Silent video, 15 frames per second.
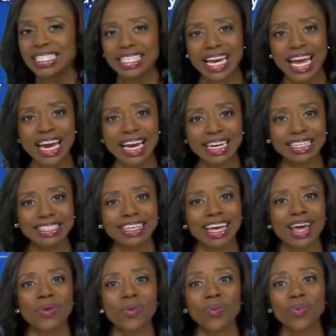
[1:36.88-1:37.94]
and 80s
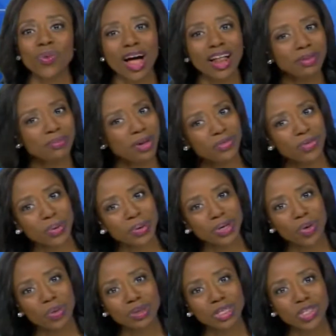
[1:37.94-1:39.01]
and well above where we
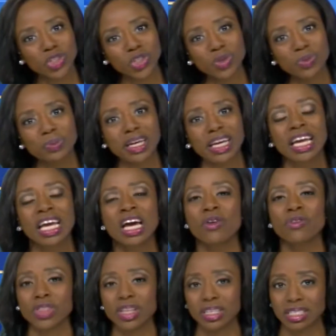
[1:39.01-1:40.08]
normally should be
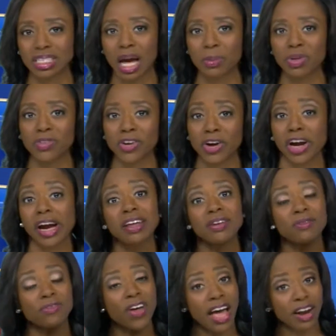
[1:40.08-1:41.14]
for this time of year.
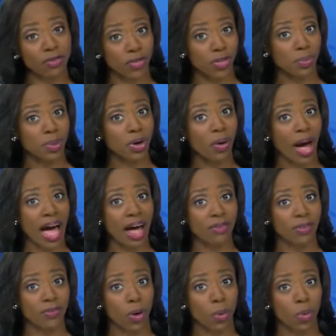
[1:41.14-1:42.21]
In fact, for the middle
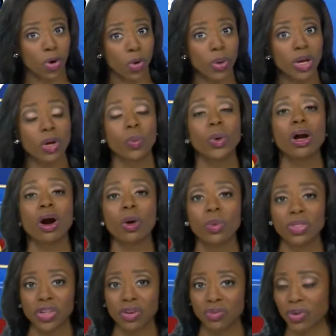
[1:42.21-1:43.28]
half of our work week, we are
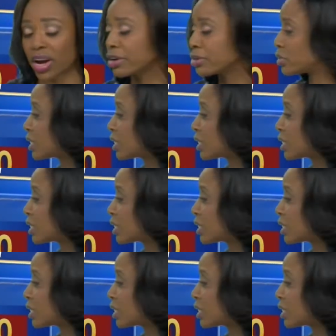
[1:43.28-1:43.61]
within record